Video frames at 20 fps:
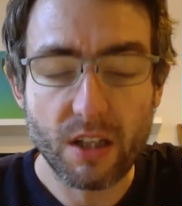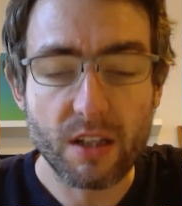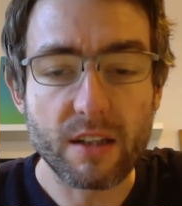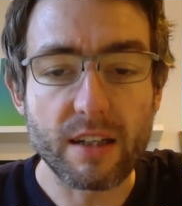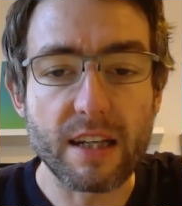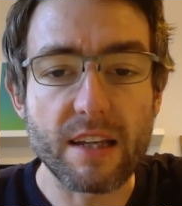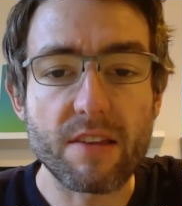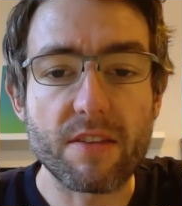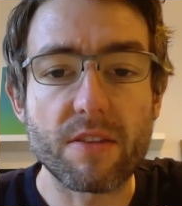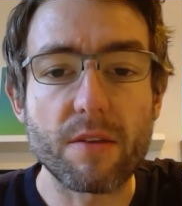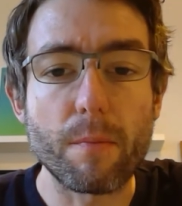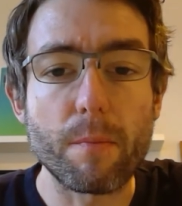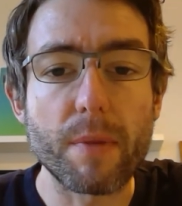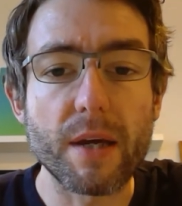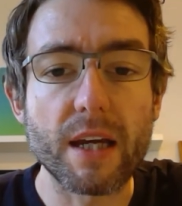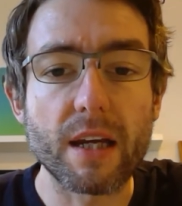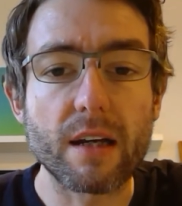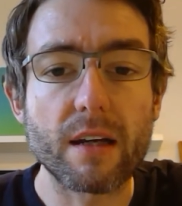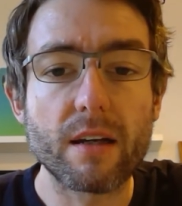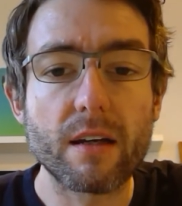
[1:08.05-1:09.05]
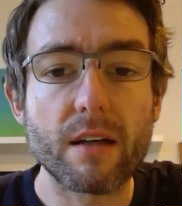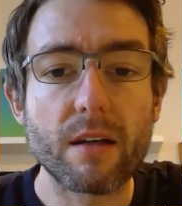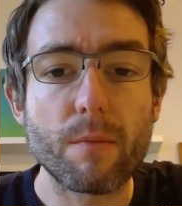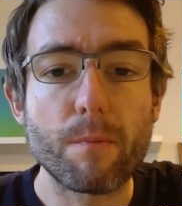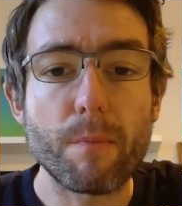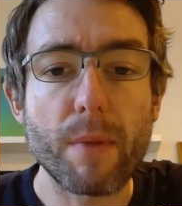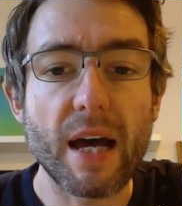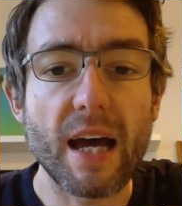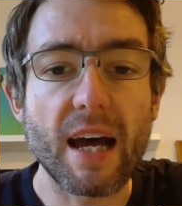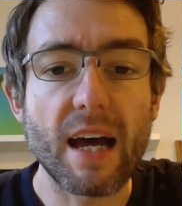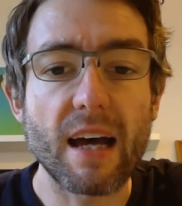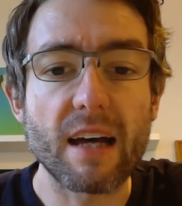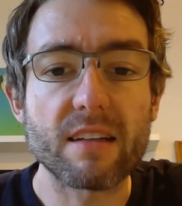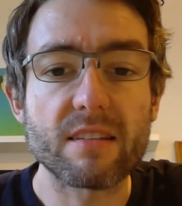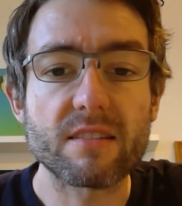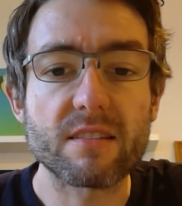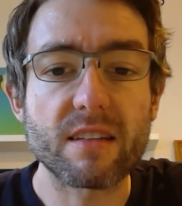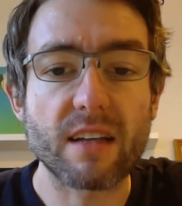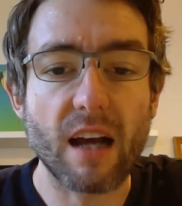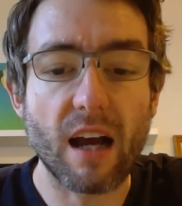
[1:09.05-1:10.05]
neath the big bare
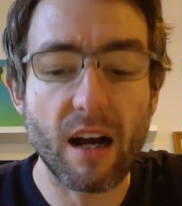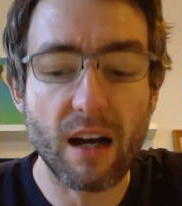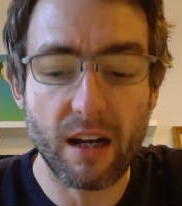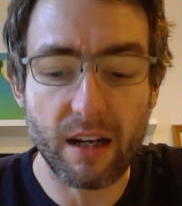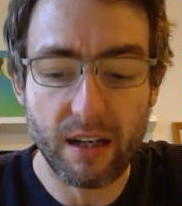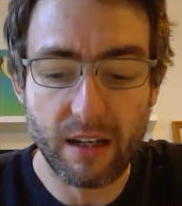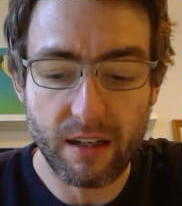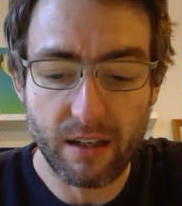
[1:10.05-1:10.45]
sky.